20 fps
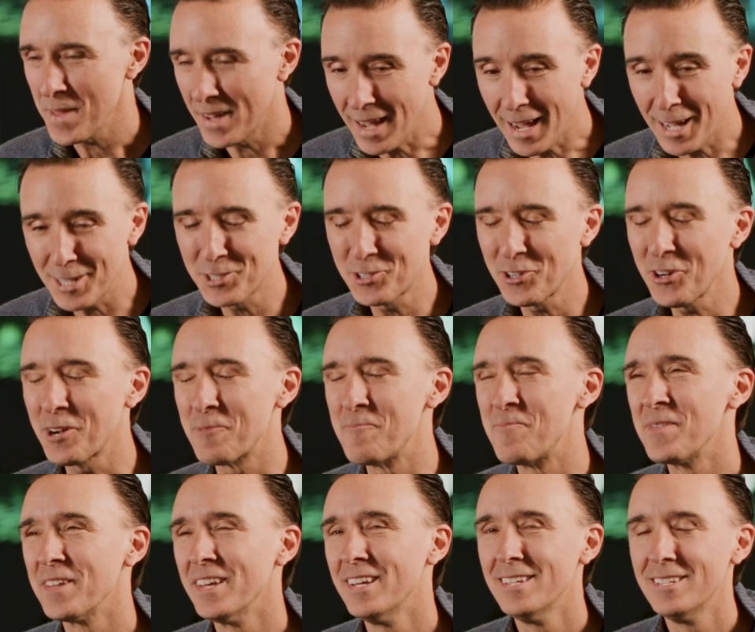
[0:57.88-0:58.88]
Yeah, sure.
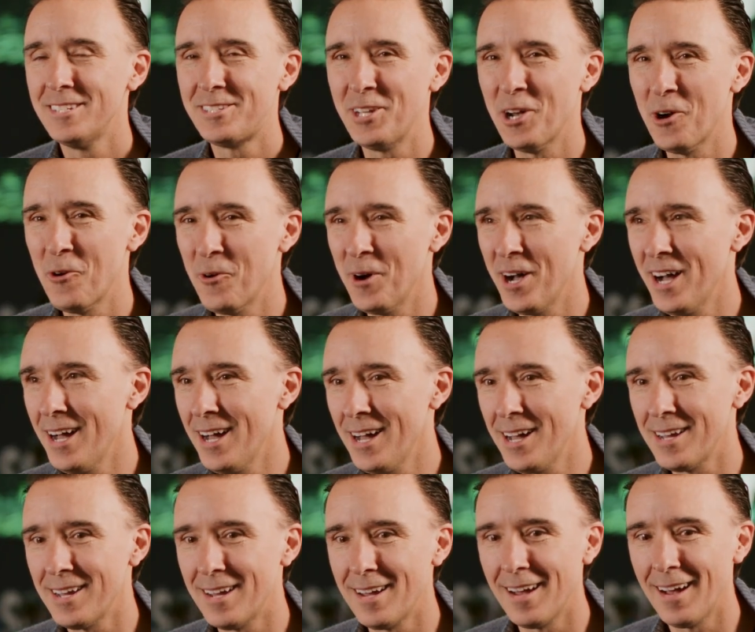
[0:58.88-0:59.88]
So
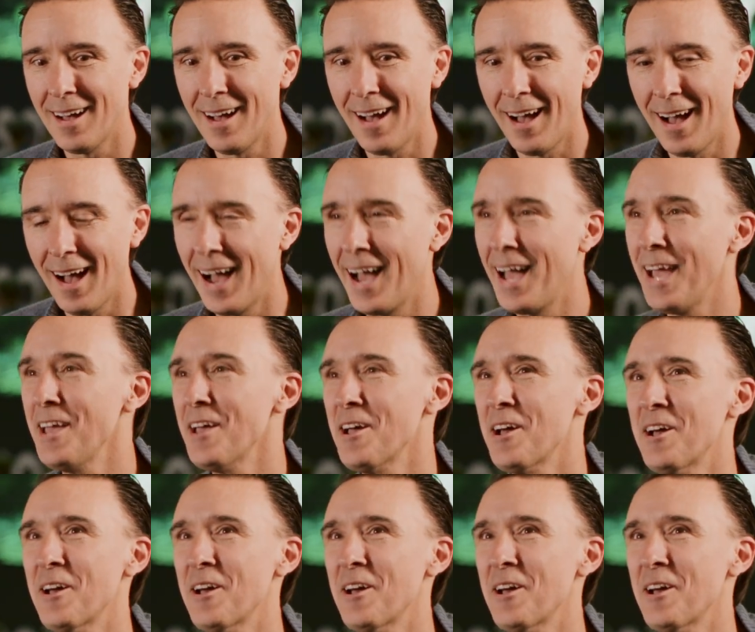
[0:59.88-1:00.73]
I